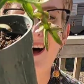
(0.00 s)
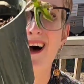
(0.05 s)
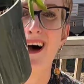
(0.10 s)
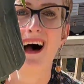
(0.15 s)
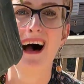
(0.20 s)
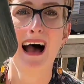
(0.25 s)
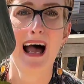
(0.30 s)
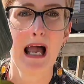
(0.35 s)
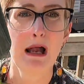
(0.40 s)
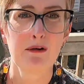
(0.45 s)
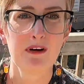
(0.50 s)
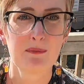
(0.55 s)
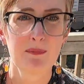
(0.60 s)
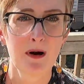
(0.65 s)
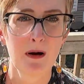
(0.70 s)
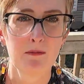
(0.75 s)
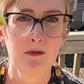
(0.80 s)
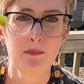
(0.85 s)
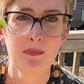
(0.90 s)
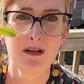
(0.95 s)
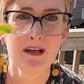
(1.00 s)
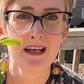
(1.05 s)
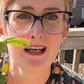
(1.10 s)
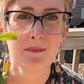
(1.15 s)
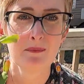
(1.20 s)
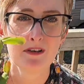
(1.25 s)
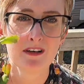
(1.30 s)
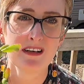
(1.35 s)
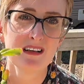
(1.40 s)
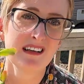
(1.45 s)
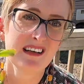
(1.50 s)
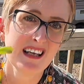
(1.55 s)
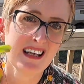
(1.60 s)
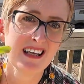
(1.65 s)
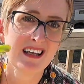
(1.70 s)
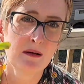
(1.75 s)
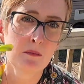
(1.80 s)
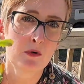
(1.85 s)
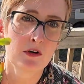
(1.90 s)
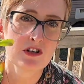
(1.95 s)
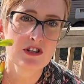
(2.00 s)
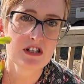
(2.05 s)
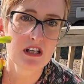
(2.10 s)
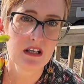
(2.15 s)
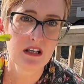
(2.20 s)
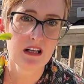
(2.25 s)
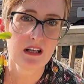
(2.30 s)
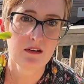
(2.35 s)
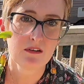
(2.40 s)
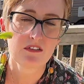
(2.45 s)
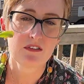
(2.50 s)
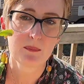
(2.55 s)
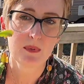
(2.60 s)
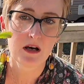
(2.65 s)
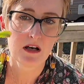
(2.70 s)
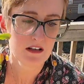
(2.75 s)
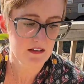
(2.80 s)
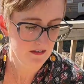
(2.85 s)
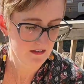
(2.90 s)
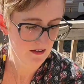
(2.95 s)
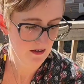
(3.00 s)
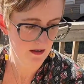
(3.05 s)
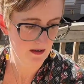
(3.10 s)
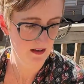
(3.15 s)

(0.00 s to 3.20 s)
I would probably put it in a more shadier spot.